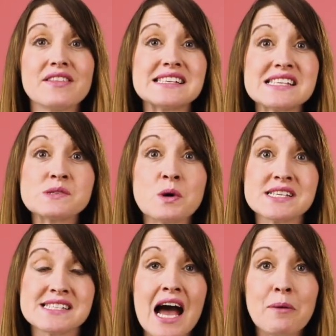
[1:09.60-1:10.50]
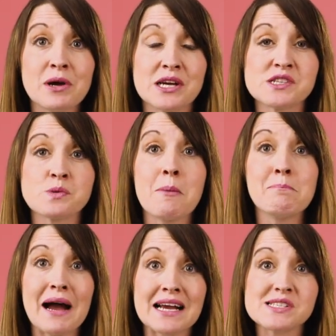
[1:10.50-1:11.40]
this is what has happened when
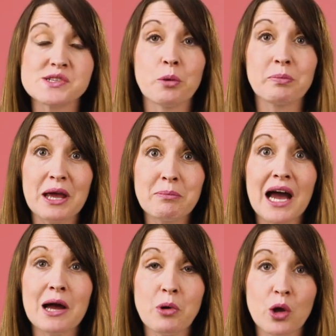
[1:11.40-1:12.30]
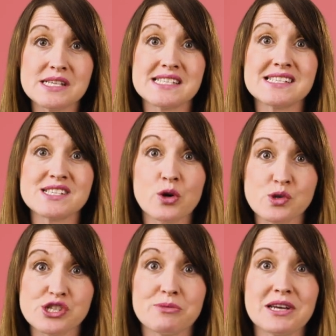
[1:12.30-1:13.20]
banks sold PPI policies to
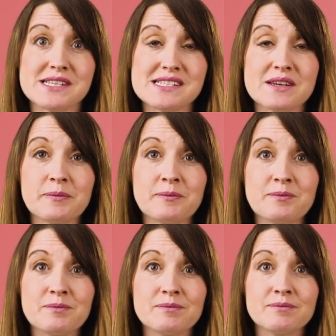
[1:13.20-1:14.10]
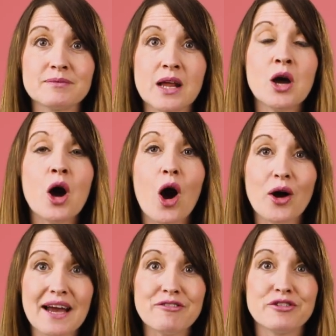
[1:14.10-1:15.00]
customers.
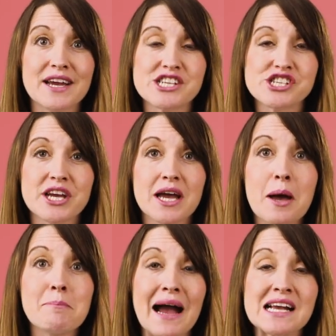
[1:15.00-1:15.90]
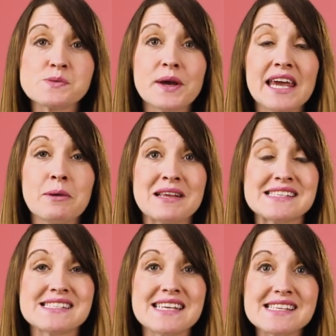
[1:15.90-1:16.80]
On average, banks were keeping
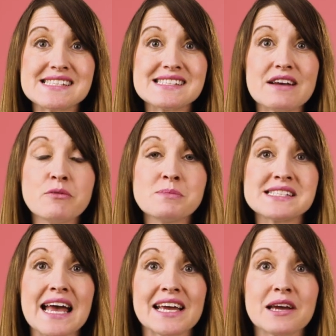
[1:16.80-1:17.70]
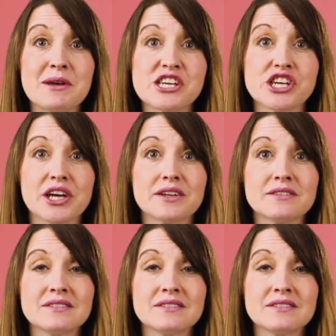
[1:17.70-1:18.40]
67% commission,